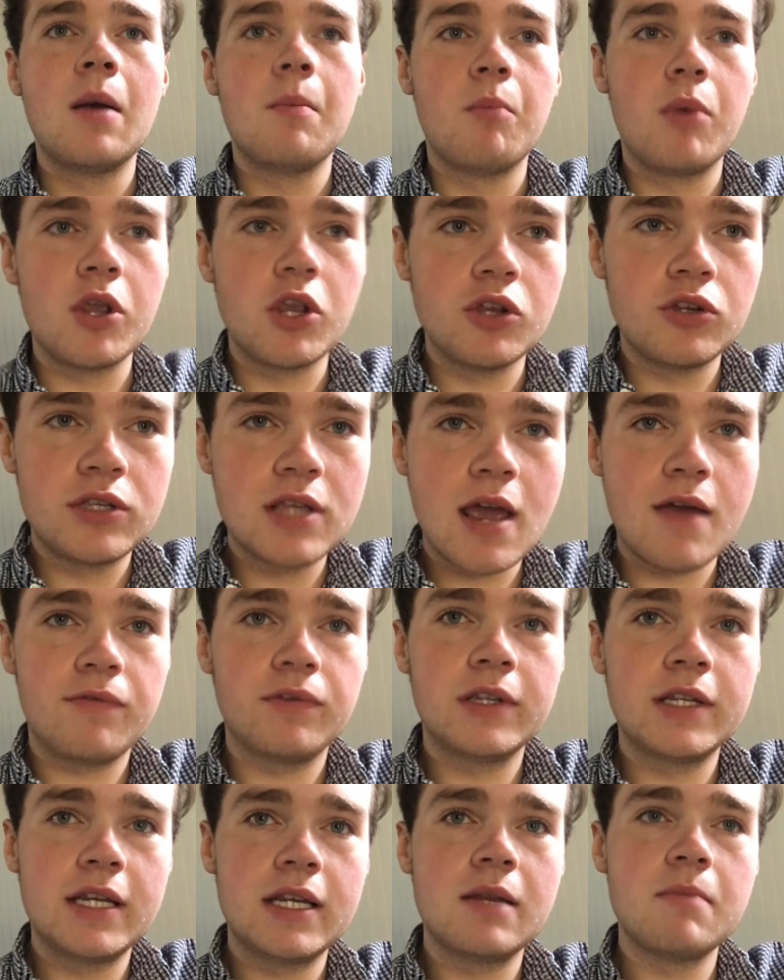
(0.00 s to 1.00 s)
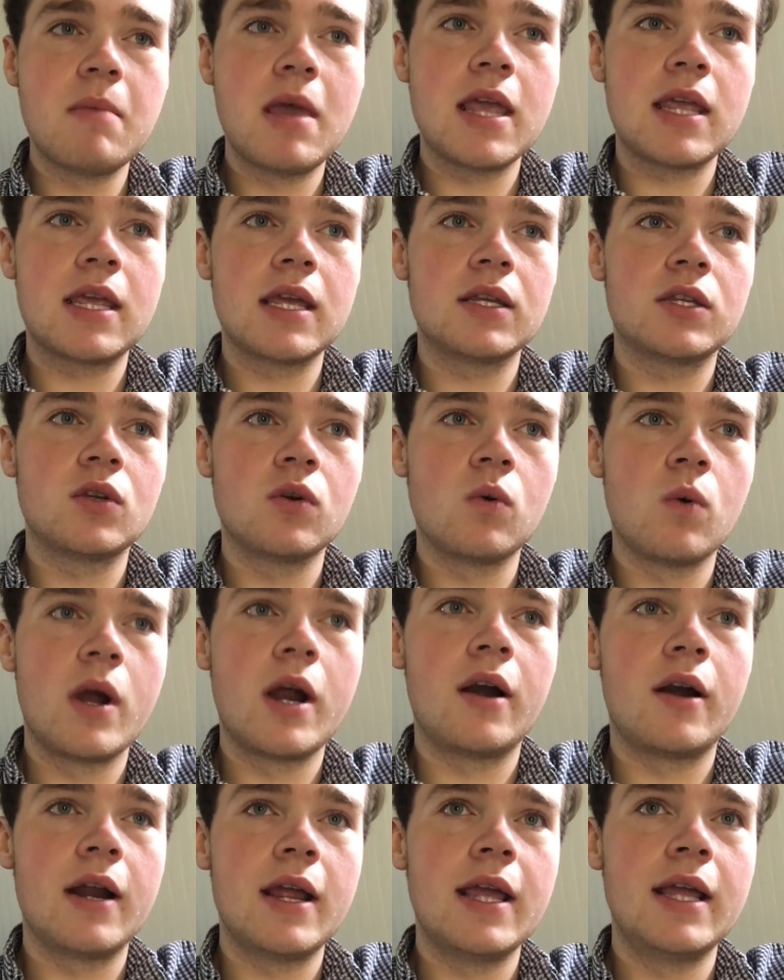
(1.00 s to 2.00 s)
But you definitely need to make it to
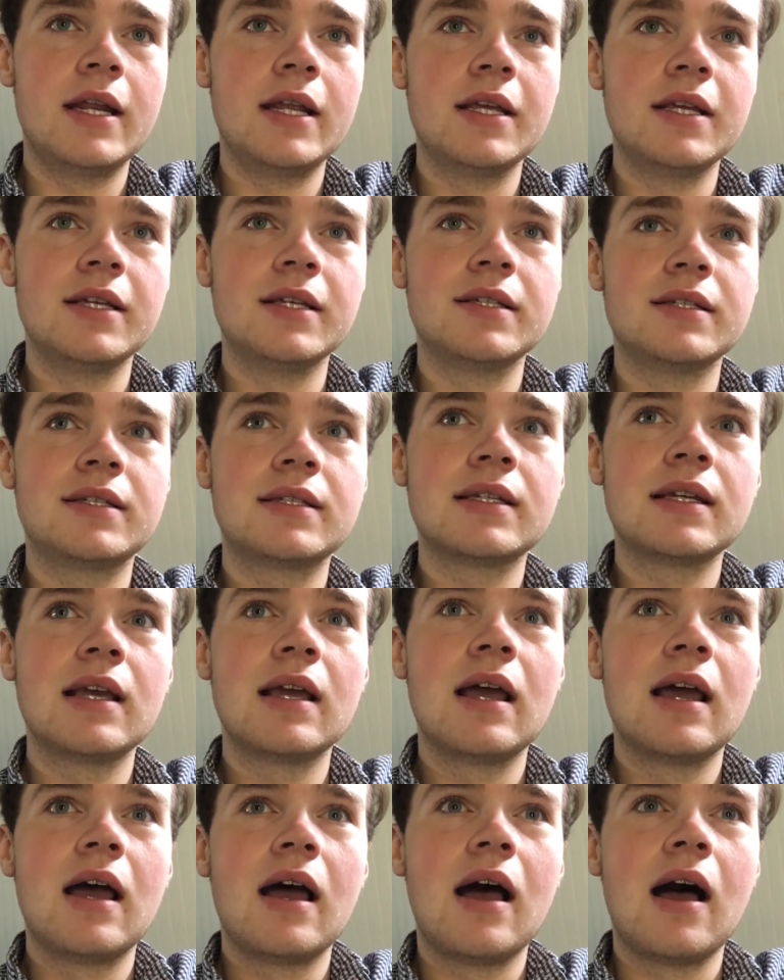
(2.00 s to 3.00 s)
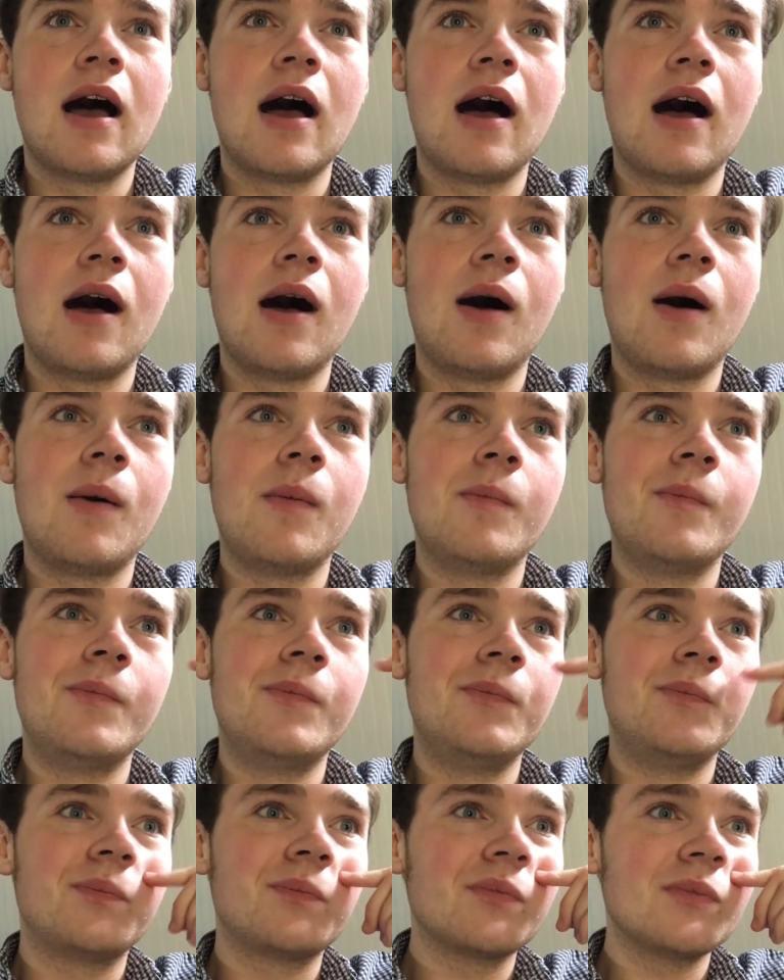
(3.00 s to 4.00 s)
where it is,
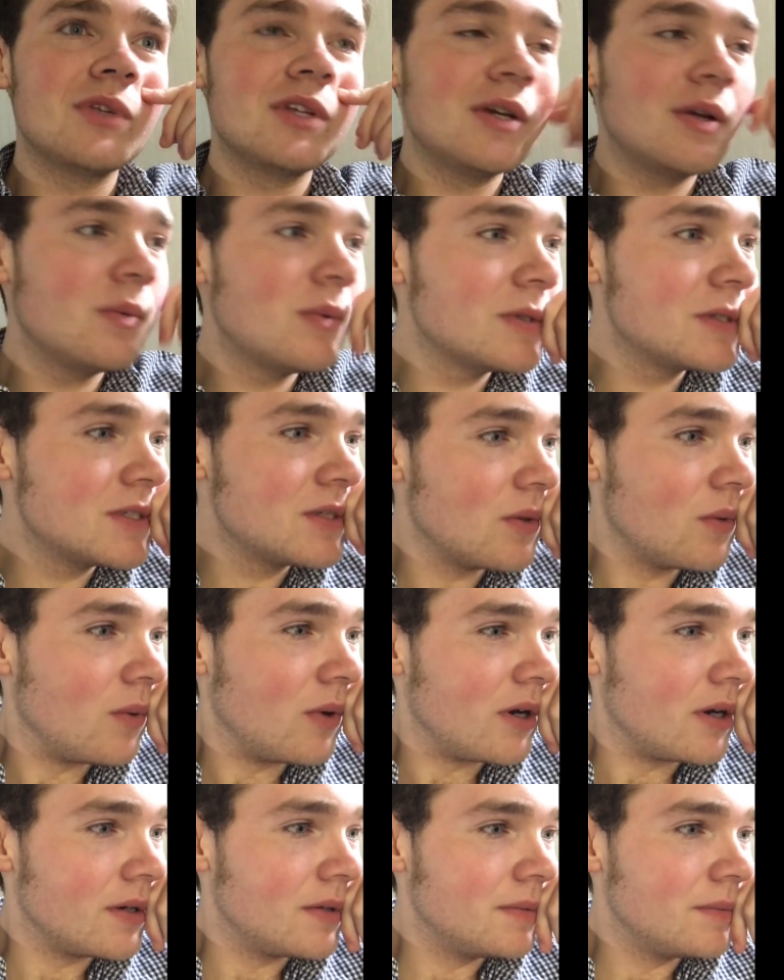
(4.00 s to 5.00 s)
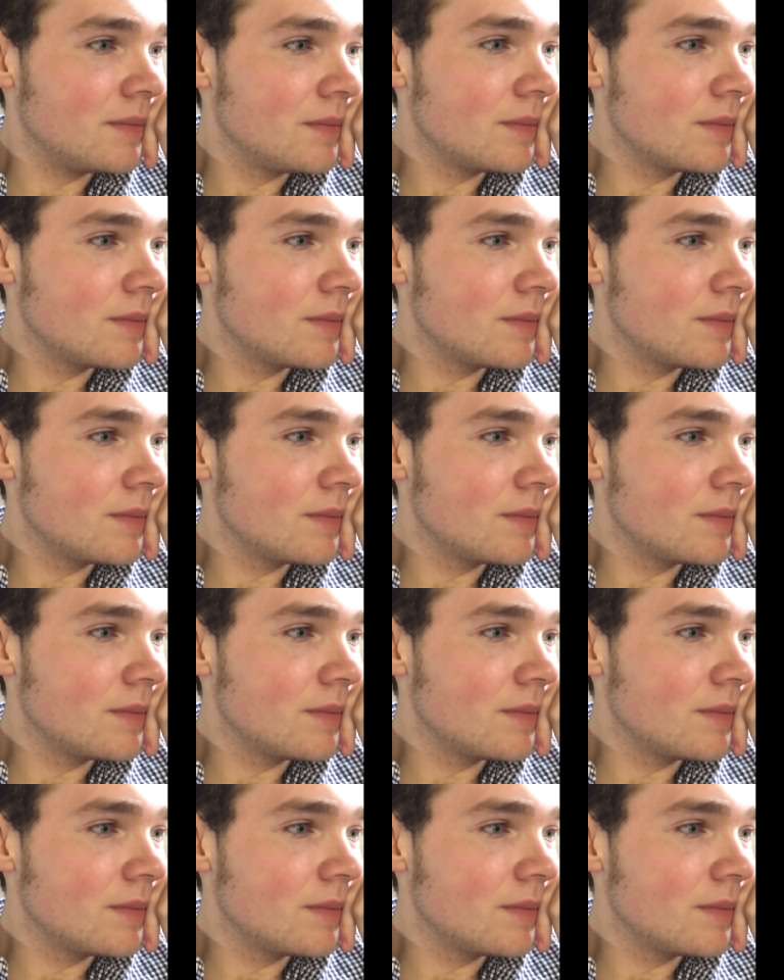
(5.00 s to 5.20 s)
what's the word?